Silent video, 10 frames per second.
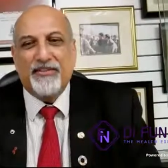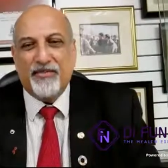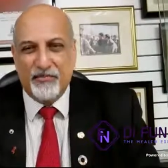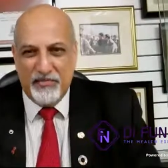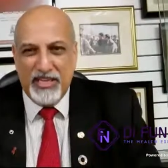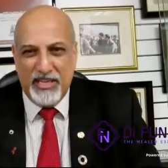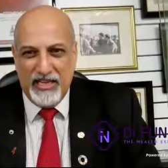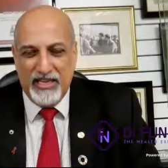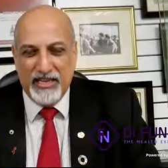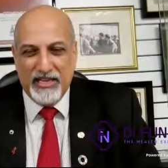For
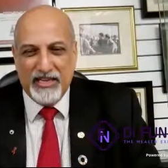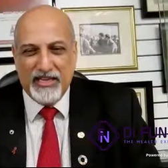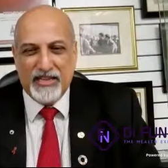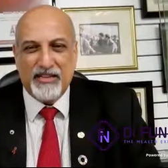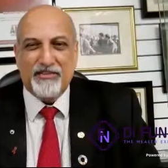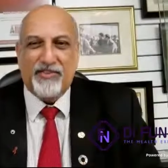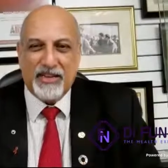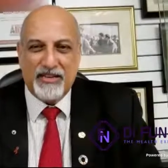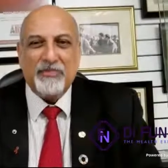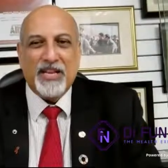me, the
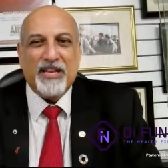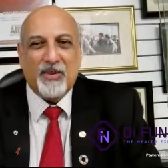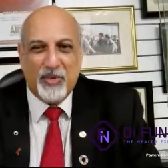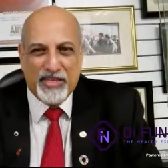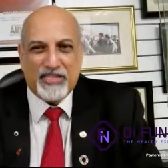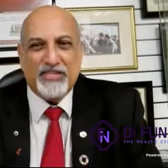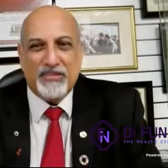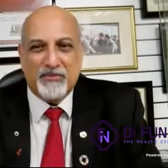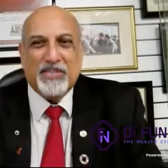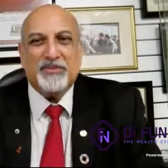fundamental
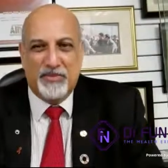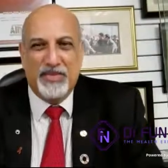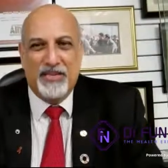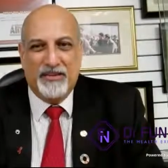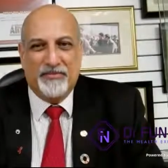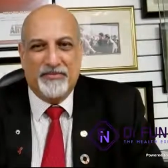question must be,